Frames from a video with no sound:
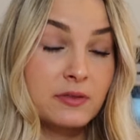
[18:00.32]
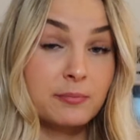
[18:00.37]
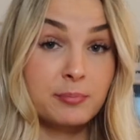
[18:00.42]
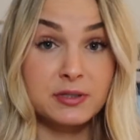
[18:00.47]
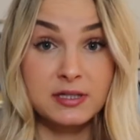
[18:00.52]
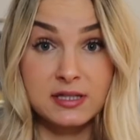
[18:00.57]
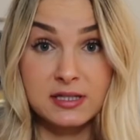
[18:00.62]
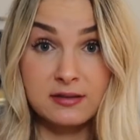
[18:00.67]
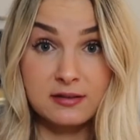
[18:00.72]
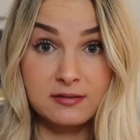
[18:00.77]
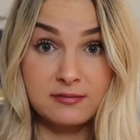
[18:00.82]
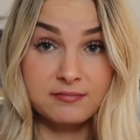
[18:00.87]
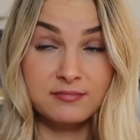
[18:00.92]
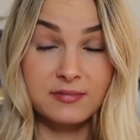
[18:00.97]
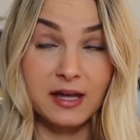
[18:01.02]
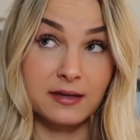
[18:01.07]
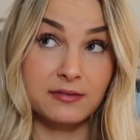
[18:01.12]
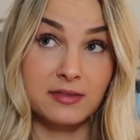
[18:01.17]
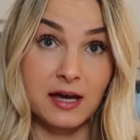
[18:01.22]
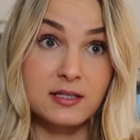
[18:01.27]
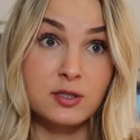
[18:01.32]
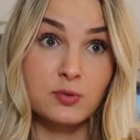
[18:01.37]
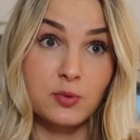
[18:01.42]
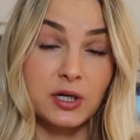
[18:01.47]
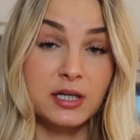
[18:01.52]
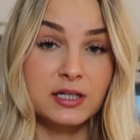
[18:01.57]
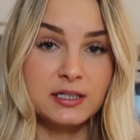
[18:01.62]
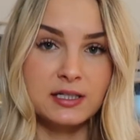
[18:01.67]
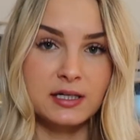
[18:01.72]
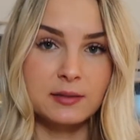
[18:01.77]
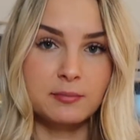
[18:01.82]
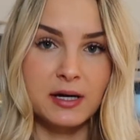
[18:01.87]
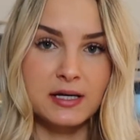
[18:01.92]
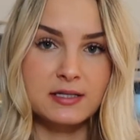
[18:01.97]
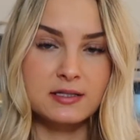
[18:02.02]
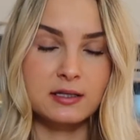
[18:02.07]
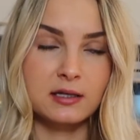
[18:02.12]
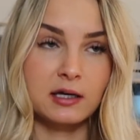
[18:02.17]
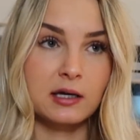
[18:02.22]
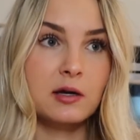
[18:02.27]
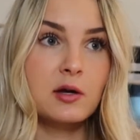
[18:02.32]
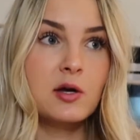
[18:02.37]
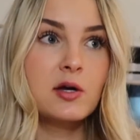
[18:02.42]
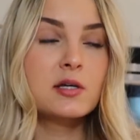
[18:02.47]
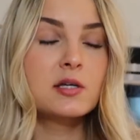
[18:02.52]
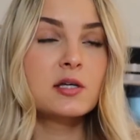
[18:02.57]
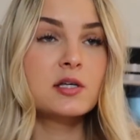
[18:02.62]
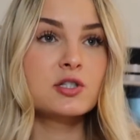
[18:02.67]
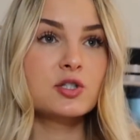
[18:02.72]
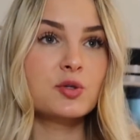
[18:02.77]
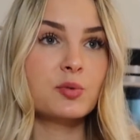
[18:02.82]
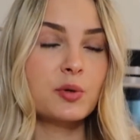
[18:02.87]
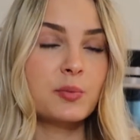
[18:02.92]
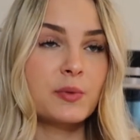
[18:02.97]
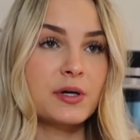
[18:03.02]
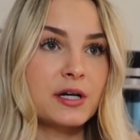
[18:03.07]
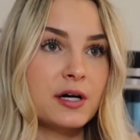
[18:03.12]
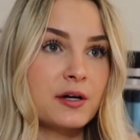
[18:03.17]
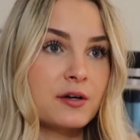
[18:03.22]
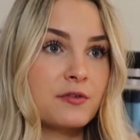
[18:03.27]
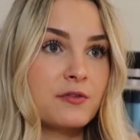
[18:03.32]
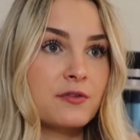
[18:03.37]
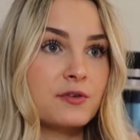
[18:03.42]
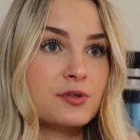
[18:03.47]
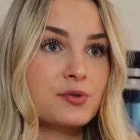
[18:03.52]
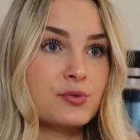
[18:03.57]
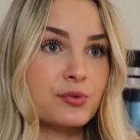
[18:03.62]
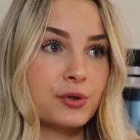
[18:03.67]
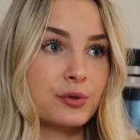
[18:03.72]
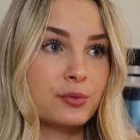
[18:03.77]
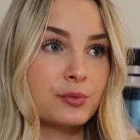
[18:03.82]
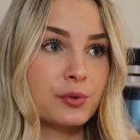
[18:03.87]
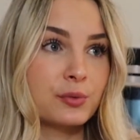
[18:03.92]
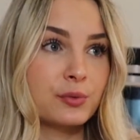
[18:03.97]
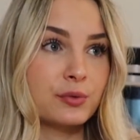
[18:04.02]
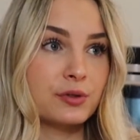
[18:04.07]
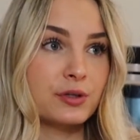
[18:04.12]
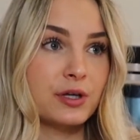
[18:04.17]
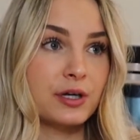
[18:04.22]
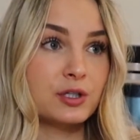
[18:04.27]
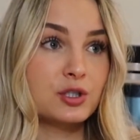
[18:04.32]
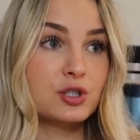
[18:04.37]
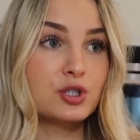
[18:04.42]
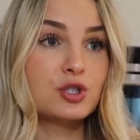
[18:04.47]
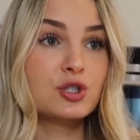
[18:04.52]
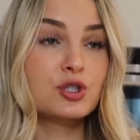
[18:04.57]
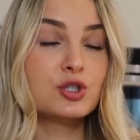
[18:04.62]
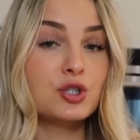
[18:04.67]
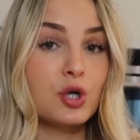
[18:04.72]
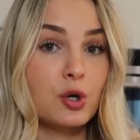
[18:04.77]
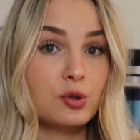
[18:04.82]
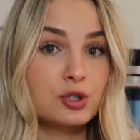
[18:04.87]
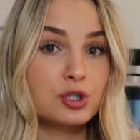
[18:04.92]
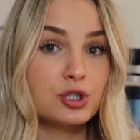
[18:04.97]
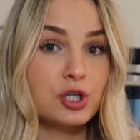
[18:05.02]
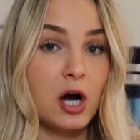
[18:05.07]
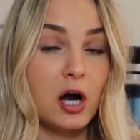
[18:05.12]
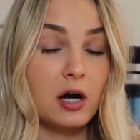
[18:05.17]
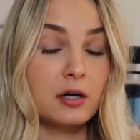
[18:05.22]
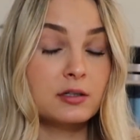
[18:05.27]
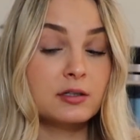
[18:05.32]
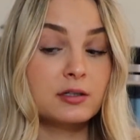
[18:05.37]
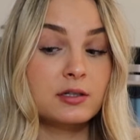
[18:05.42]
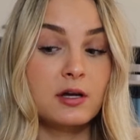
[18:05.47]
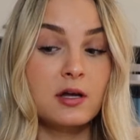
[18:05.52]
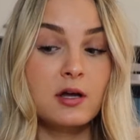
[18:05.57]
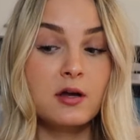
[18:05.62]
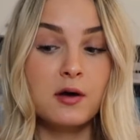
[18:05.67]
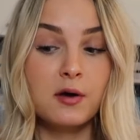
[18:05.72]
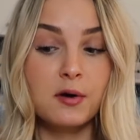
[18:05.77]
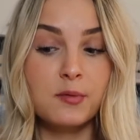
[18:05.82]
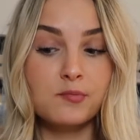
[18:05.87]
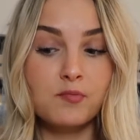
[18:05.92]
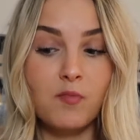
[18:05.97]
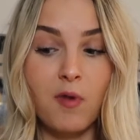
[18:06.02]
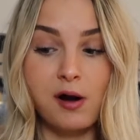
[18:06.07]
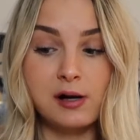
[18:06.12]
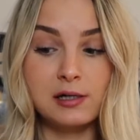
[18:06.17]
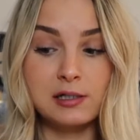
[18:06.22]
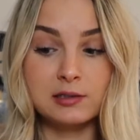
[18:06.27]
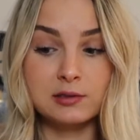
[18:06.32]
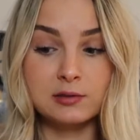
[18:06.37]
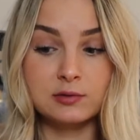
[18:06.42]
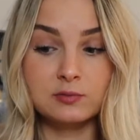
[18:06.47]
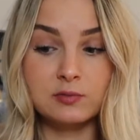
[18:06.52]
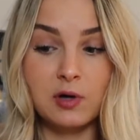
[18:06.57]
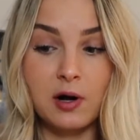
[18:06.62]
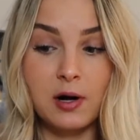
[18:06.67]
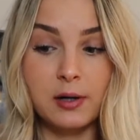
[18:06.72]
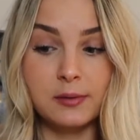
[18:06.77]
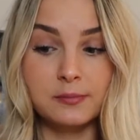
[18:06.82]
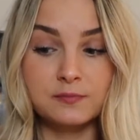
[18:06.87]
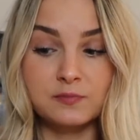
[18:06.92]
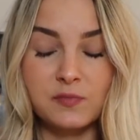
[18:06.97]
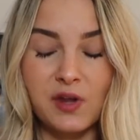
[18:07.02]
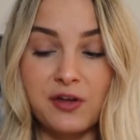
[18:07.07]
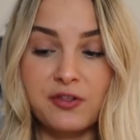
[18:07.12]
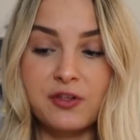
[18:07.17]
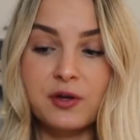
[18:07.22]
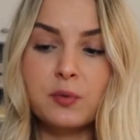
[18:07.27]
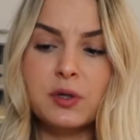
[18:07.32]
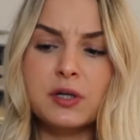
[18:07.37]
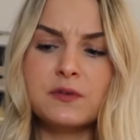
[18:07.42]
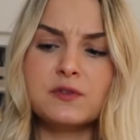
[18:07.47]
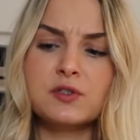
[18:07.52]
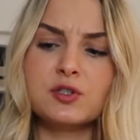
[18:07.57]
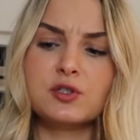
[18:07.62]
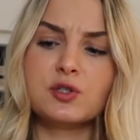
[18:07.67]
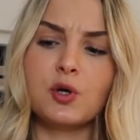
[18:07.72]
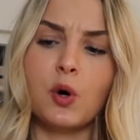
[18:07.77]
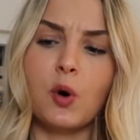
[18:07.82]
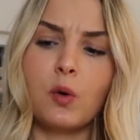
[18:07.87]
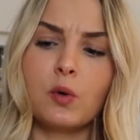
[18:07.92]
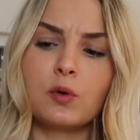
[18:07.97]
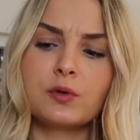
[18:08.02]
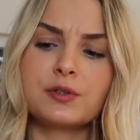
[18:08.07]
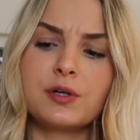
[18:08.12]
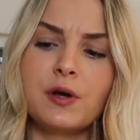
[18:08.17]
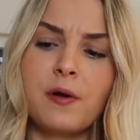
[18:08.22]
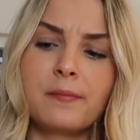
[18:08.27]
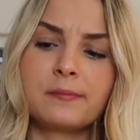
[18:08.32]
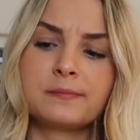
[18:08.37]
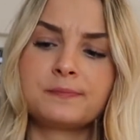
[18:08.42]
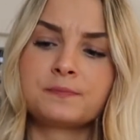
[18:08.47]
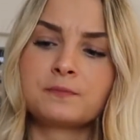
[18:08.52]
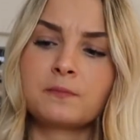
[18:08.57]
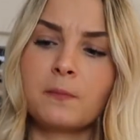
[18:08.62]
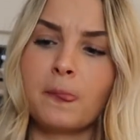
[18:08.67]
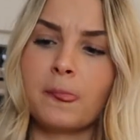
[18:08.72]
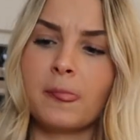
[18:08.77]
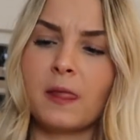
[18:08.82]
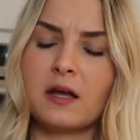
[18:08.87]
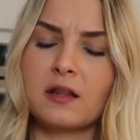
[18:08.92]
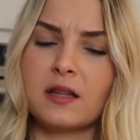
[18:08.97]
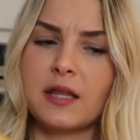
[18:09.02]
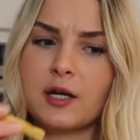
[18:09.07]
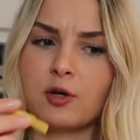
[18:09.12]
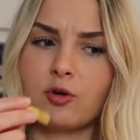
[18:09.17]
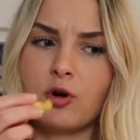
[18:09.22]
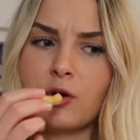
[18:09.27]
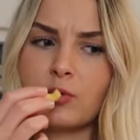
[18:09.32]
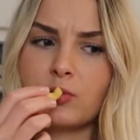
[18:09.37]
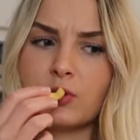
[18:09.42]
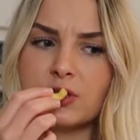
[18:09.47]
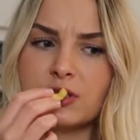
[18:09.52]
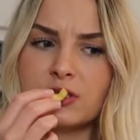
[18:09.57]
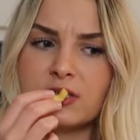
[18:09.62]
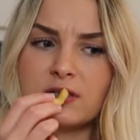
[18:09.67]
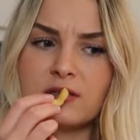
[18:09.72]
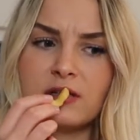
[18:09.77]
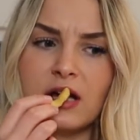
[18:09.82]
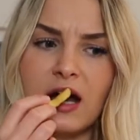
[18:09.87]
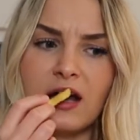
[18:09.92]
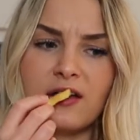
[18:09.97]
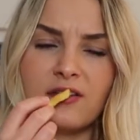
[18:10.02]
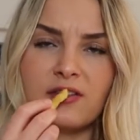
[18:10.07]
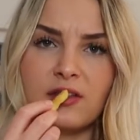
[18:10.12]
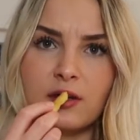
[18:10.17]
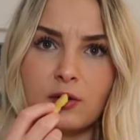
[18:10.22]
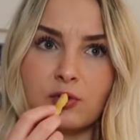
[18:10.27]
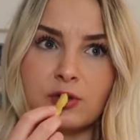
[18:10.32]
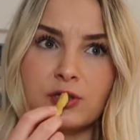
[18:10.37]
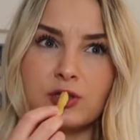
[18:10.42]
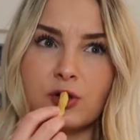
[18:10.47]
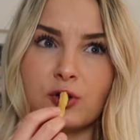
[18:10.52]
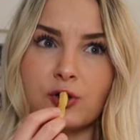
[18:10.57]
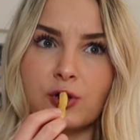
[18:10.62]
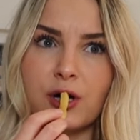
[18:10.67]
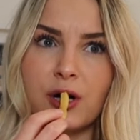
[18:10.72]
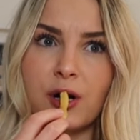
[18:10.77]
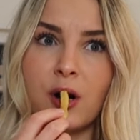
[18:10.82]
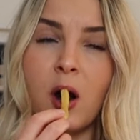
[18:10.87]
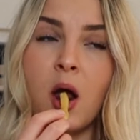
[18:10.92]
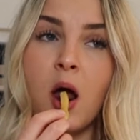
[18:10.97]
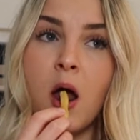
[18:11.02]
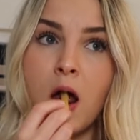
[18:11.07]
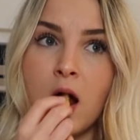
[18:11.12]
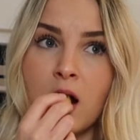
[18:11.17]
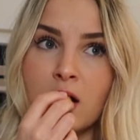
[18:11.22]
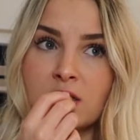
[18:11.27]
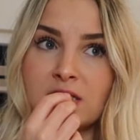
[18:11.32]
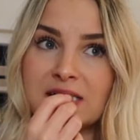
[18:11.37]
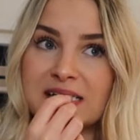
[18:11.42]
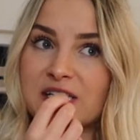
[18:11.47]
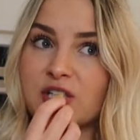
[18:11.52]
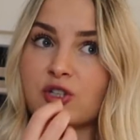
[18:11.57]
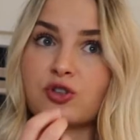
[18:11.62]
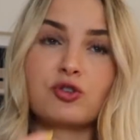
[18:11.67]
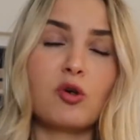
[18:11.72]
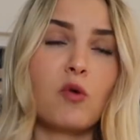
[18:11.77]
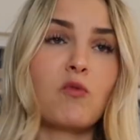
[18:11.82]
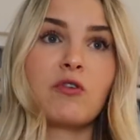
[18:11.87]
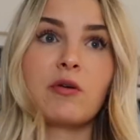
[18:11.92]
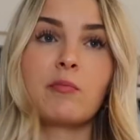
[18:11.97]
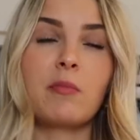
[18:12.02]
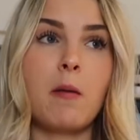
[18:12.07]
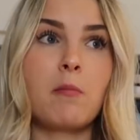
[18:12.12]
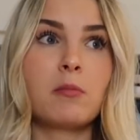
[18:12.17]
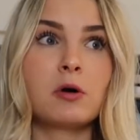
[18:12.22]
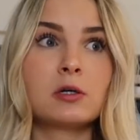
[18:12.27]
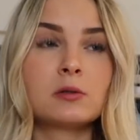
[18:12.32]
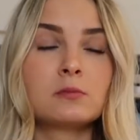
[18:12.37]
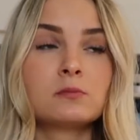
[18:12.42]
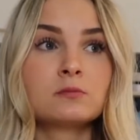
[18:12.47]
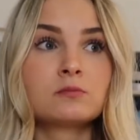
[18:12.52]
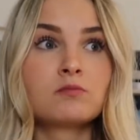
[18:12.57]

But like that's what he did basically. So we went out of this room and we're like so shocked, and I think we even told later on, I think we told her, I just don't remember.